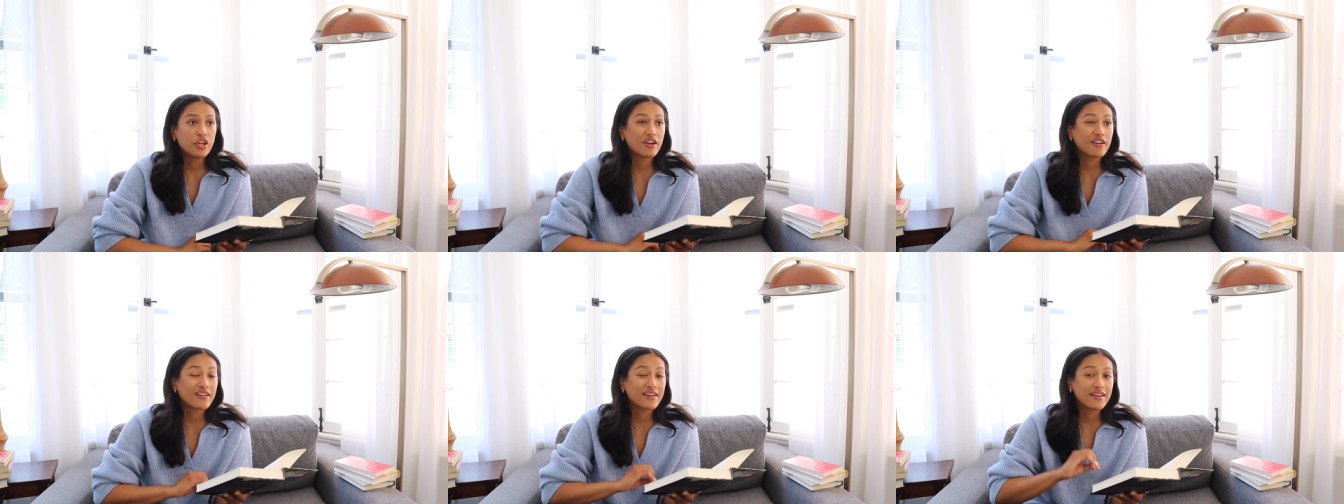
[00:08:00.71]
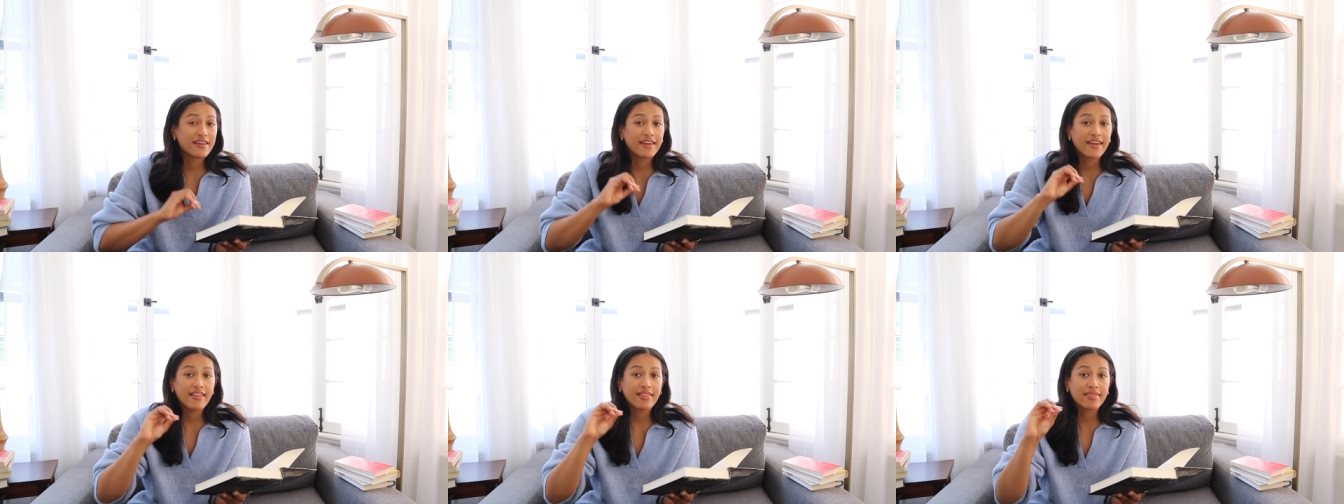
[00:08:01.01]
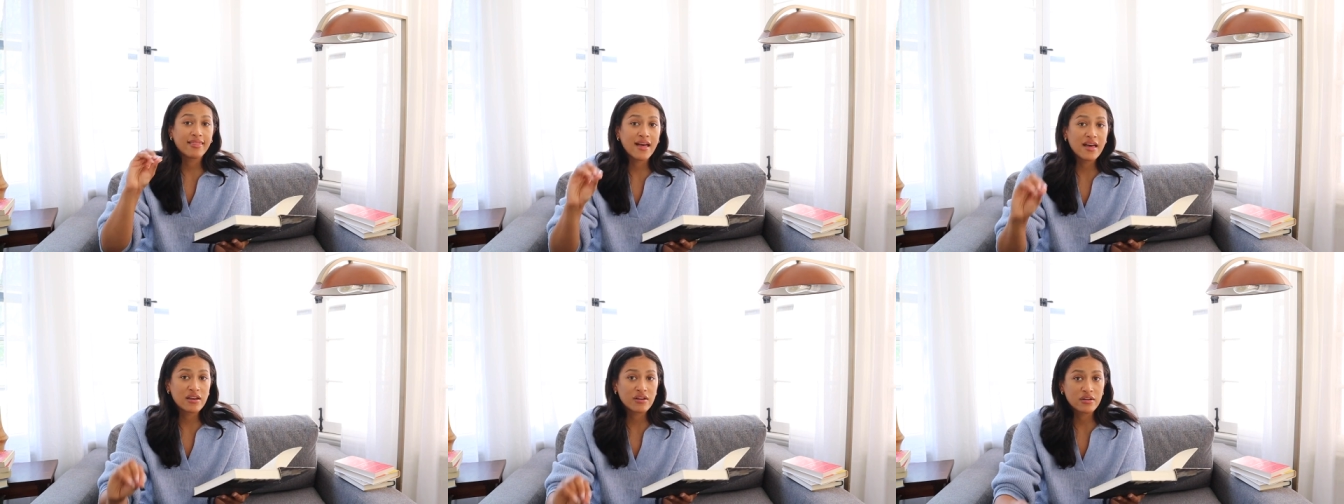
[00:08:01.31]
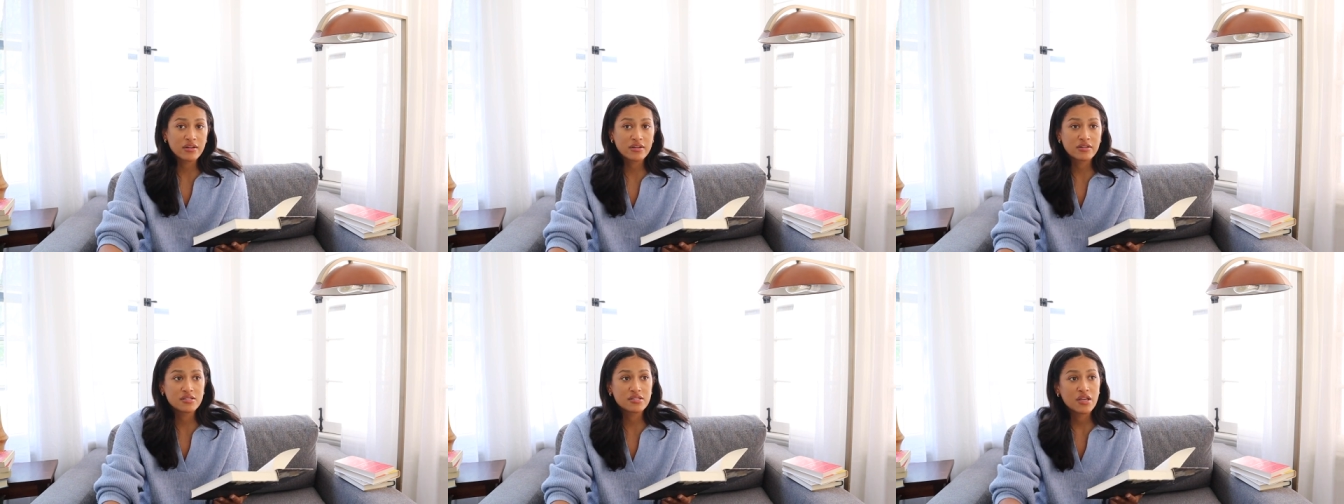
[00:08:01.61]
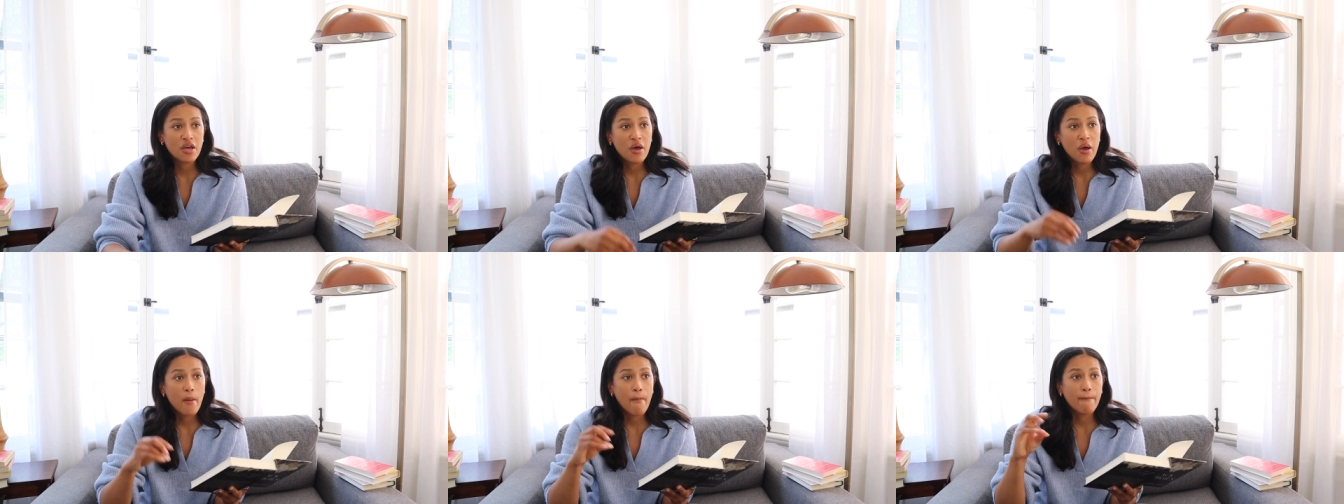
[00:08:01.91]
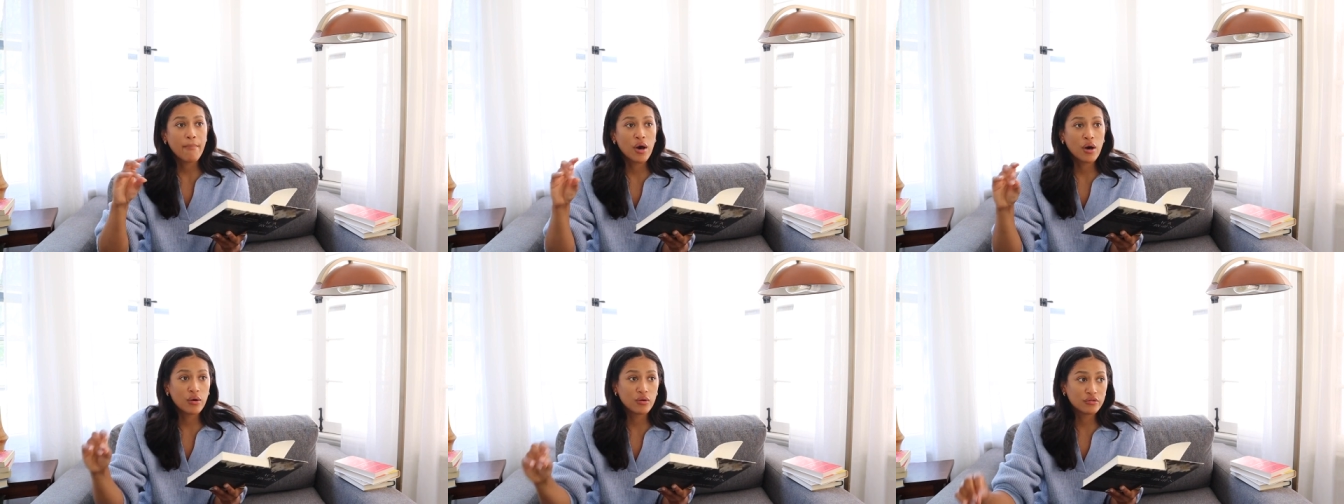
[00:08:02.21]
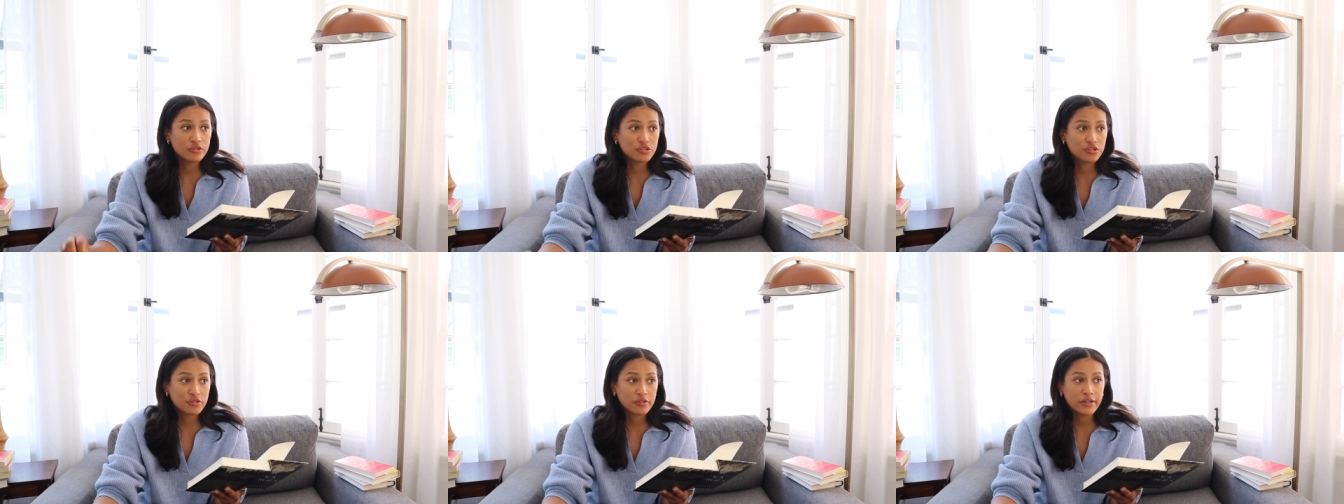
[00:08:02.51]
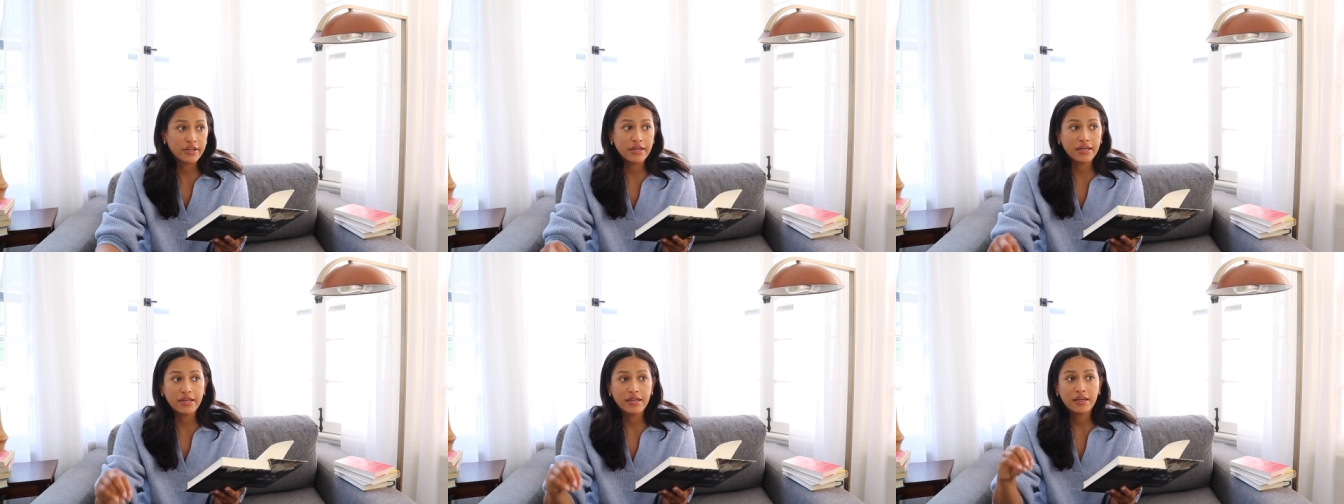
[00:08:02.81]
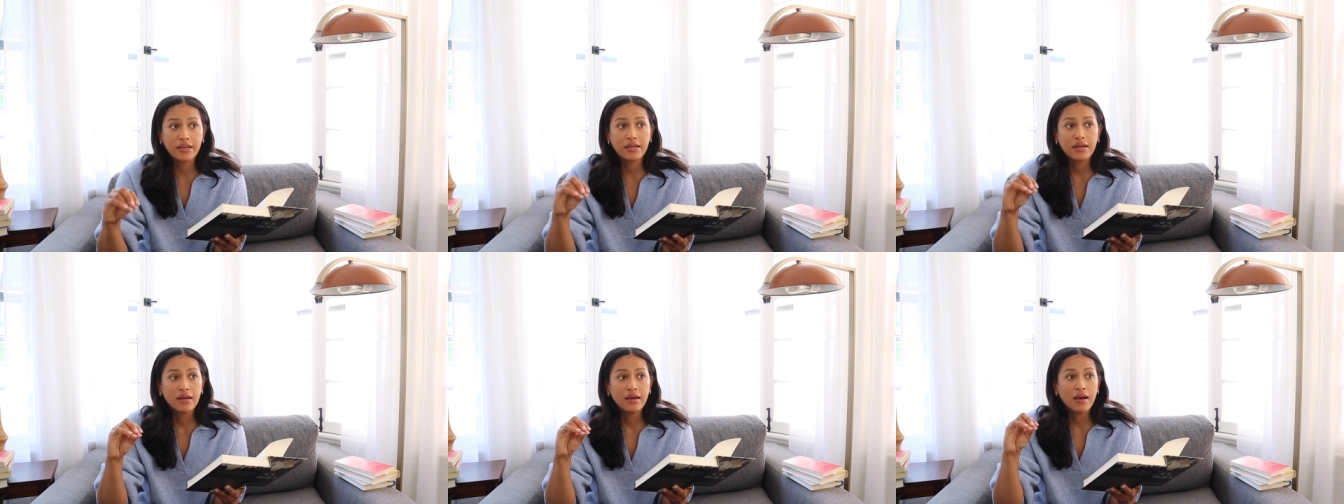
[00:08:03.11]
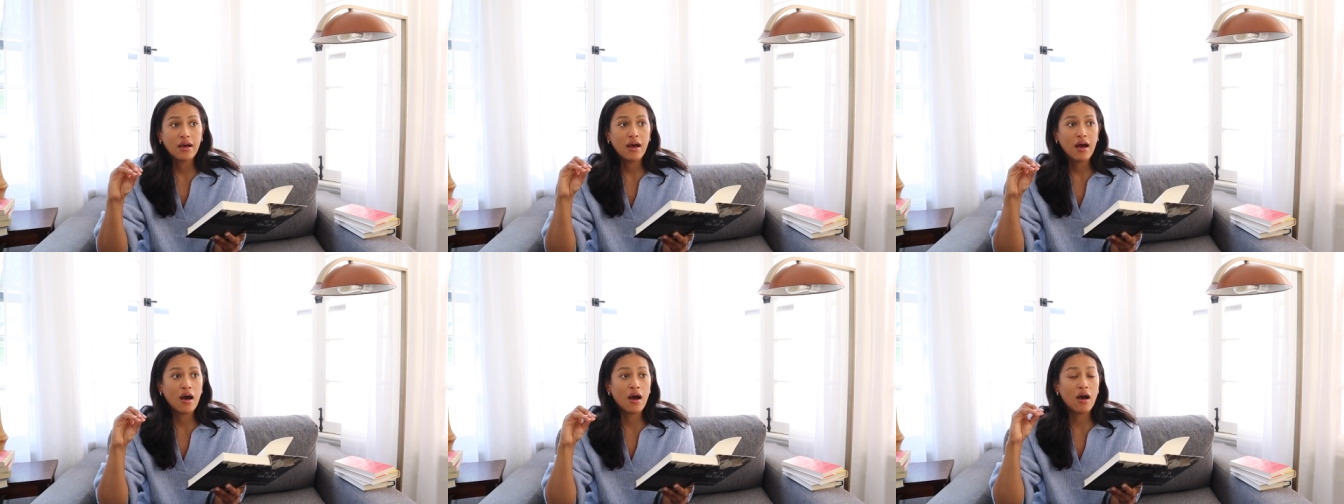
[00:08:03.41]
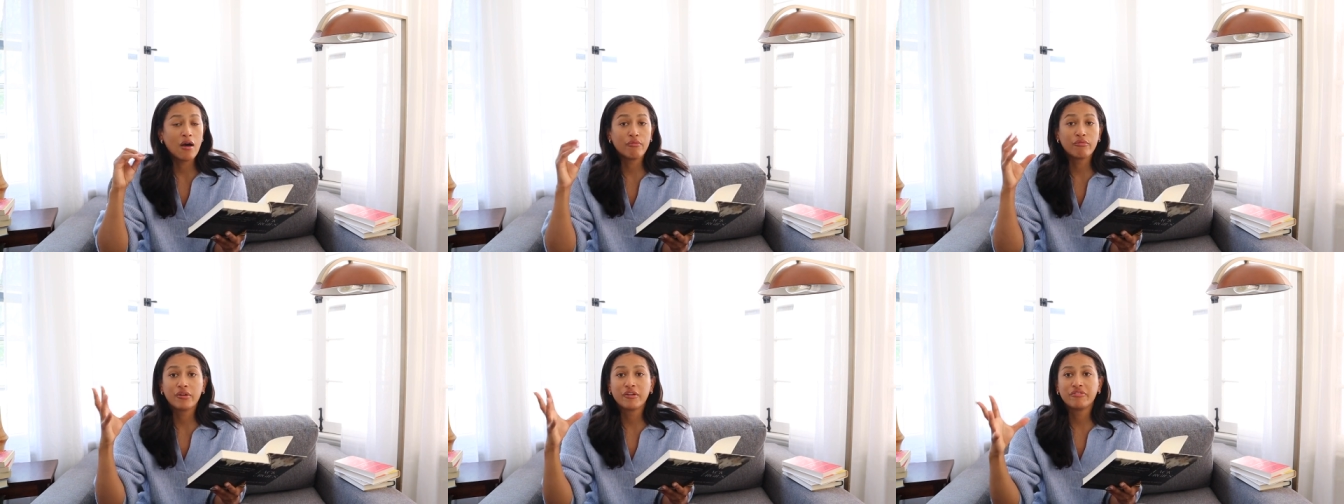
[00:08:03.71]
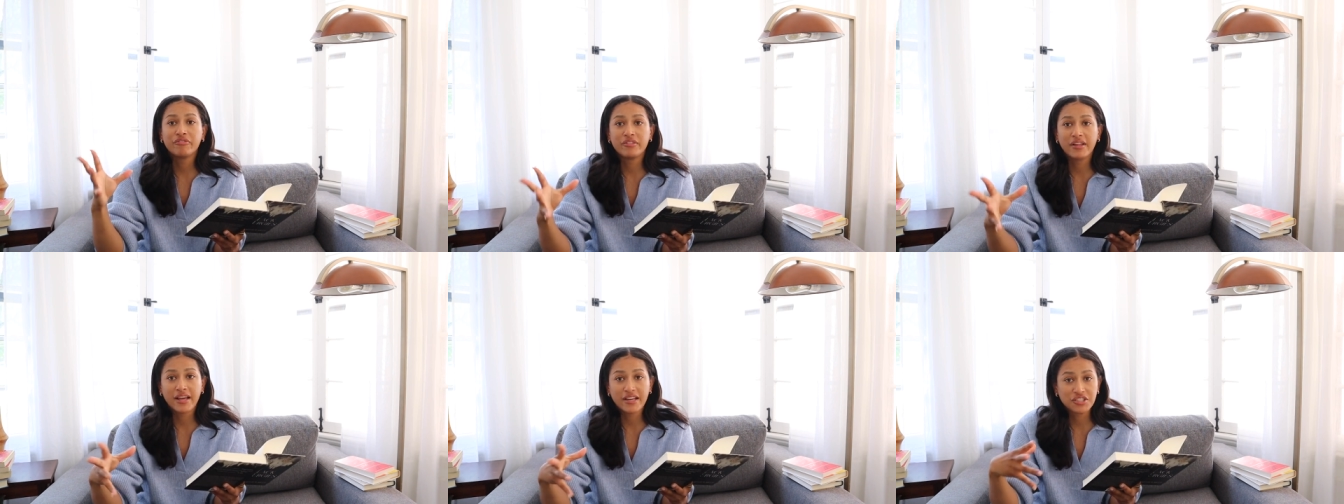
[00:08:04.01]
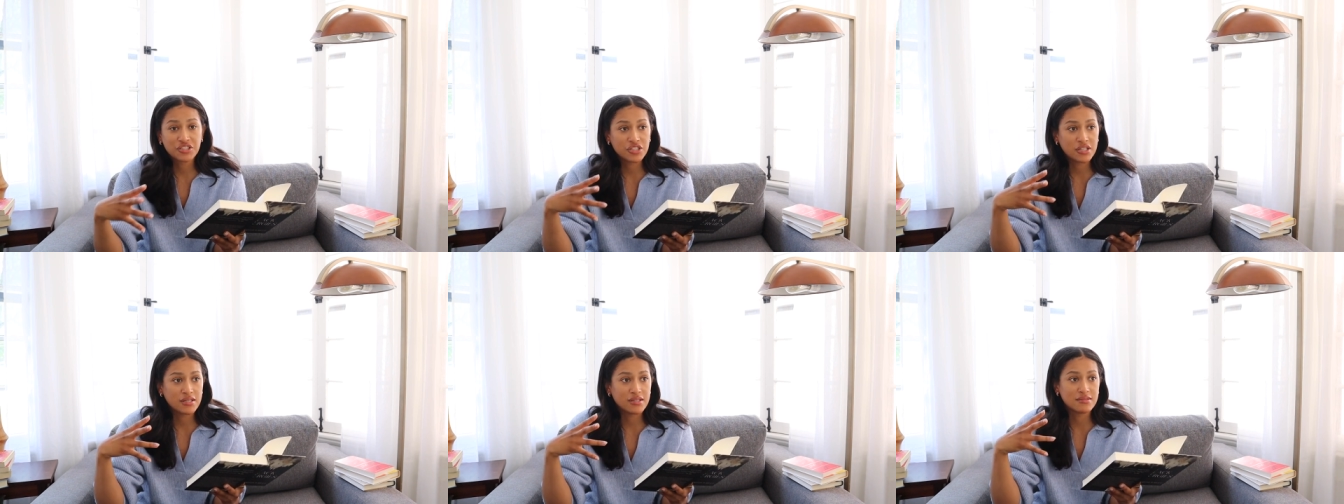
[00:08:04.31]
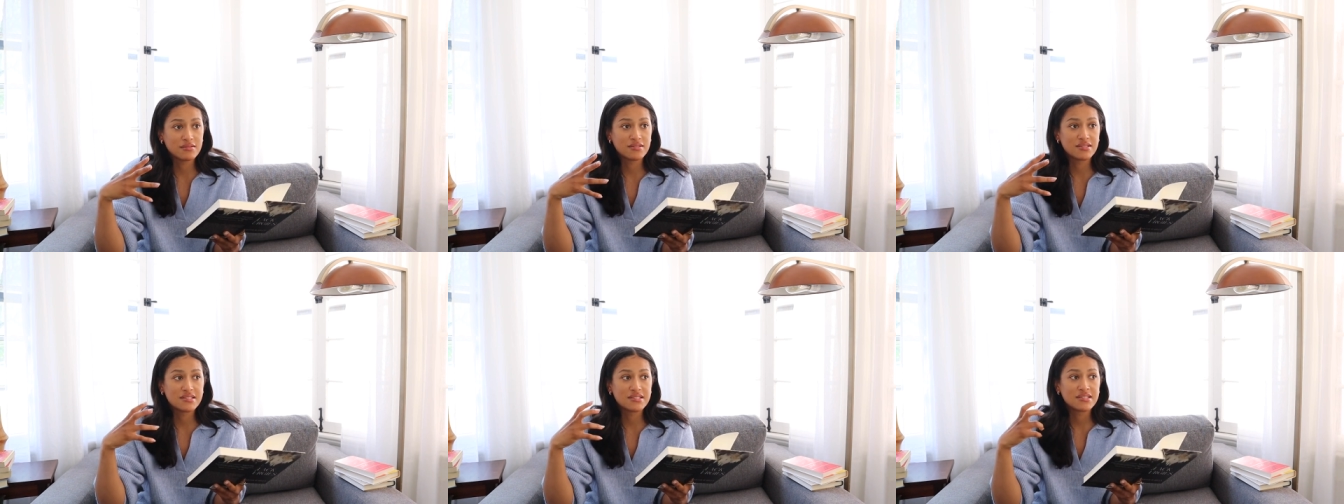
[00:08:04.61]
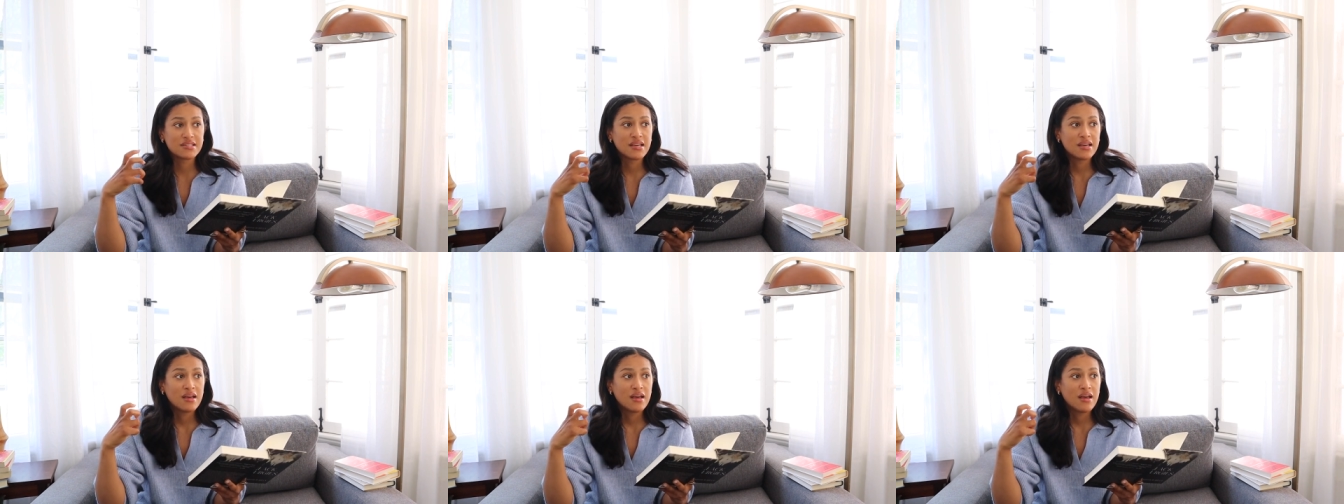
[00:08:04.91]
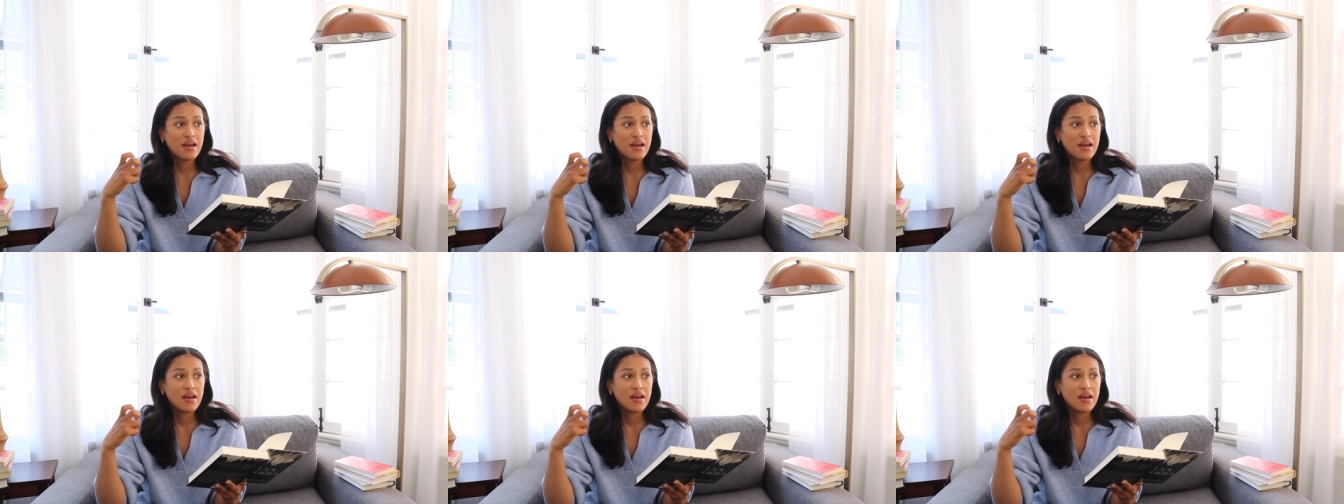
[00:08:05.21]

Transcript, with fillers: you're gonna get letters, poetry, reflections,